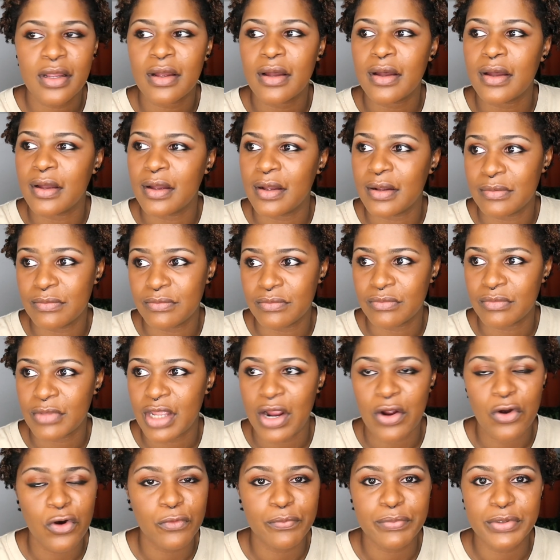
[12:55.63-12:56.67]

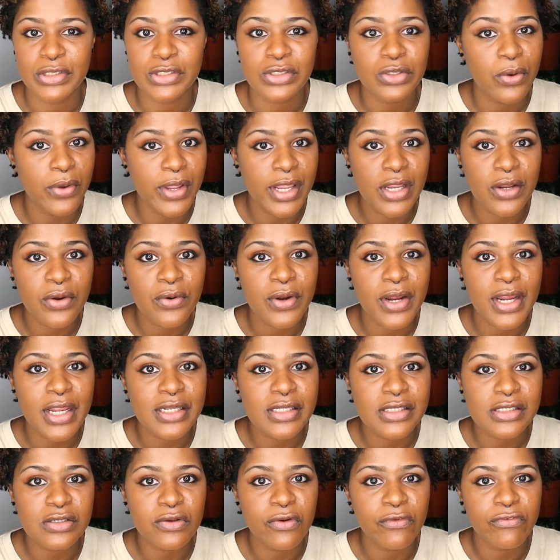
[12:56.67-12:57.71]
I hope it's going
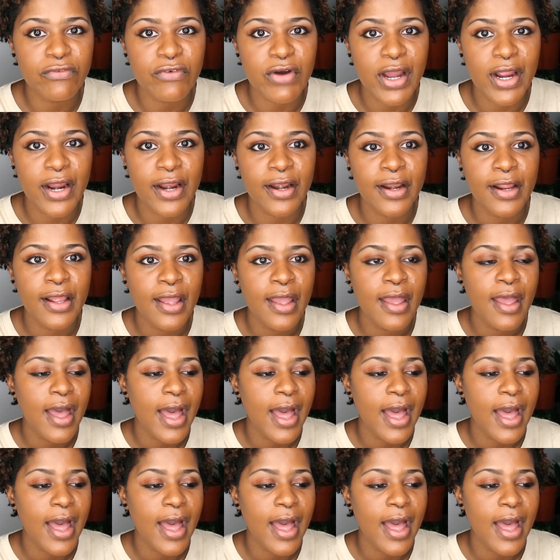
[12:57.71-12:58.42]
great so far.